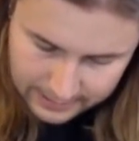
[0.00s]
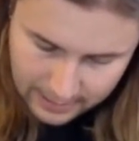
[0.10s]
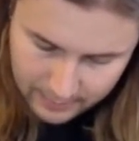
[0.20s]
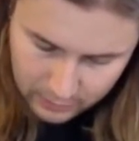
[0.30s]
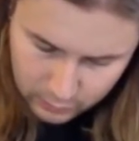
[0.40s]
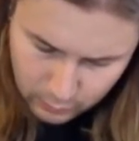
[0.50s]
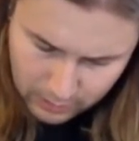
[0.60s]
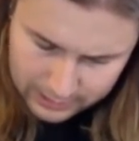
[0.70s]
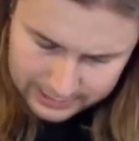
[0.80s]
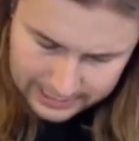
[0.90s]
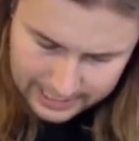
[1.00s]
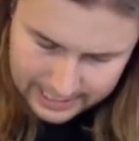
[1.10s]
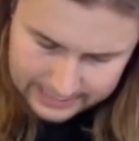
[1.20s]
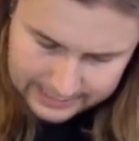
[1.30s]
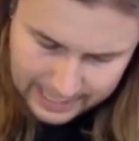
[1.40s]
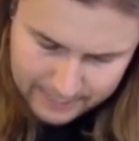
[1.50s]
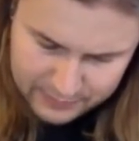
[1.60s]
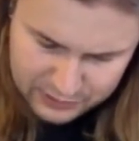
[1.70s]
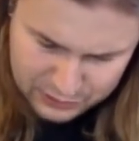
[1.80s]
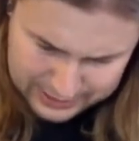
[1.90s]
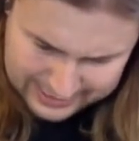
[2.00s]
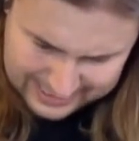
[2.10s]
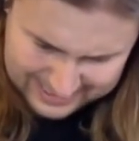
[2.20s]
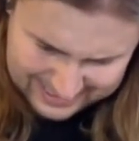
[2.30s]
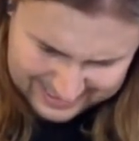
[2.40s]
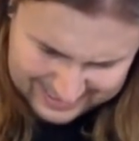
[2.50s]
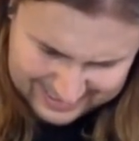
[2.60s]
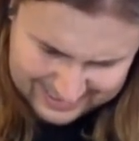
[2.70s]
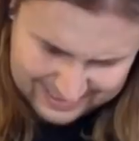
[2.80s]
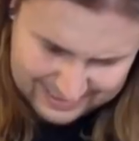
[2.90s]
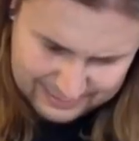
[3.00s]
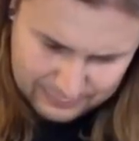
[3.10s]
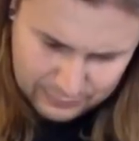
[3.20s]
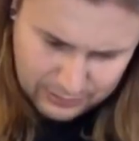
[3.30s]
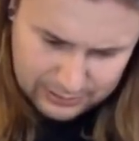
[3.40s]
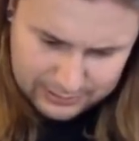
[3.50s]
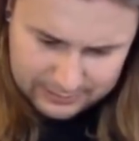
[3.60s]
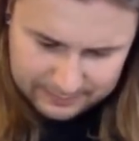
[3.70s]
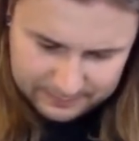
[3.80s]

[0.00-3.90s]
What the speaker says: I'm a quality seamstress. Oh God.